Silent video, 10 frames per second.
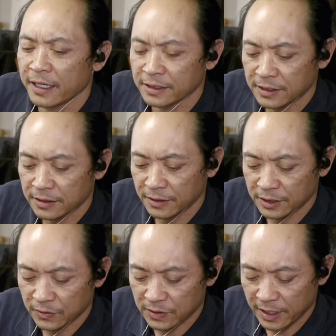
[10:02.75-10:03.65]
too, and
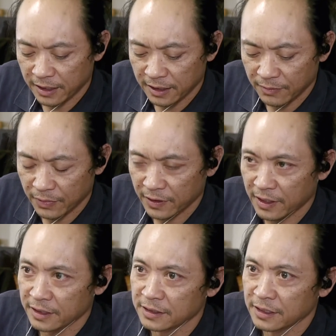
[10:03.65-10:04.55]
she was achy, but
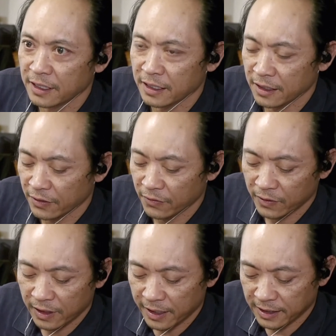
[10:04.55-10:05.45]
then she got another
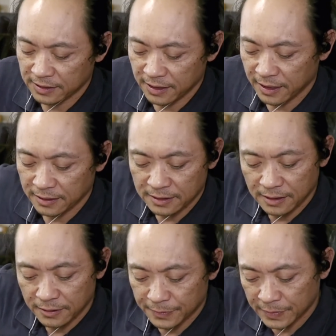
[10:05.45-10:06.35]
one last night. So,
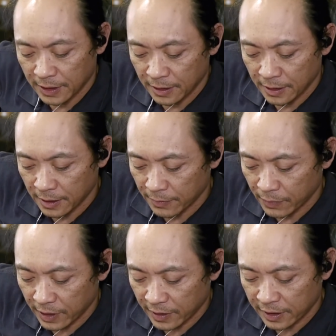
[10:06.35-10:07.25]

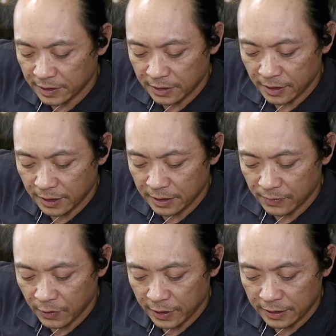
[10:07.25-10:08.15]
but I think she's good this
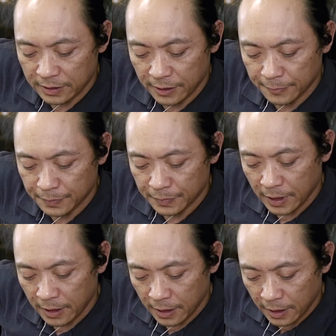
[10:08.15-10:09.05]
morning. So
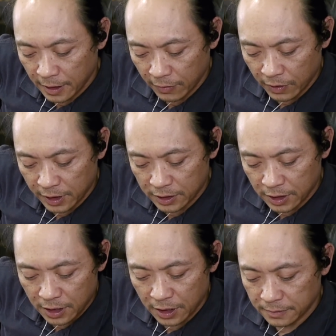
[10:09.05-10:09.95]
everything's
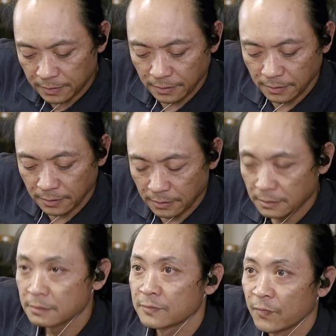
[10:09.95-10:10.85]
good.
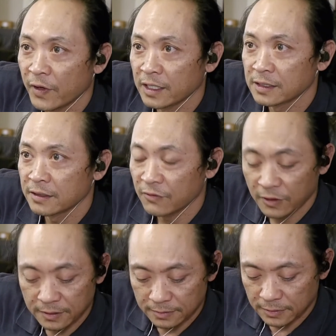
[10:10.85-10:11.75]
Vaccine
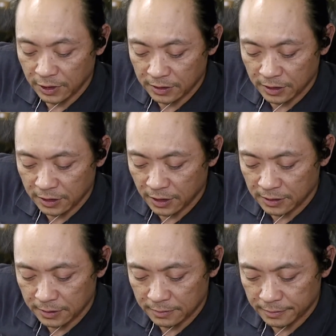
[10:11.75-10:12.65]
front, Johnson &
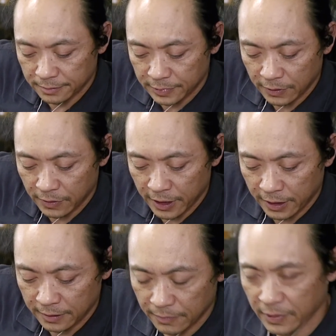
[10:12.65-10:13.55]
Johnson. You're
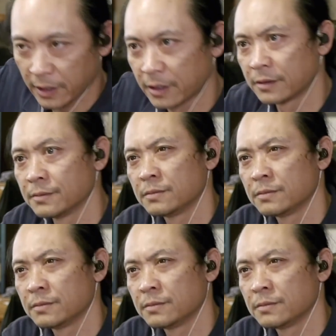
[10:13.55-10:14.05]
my arm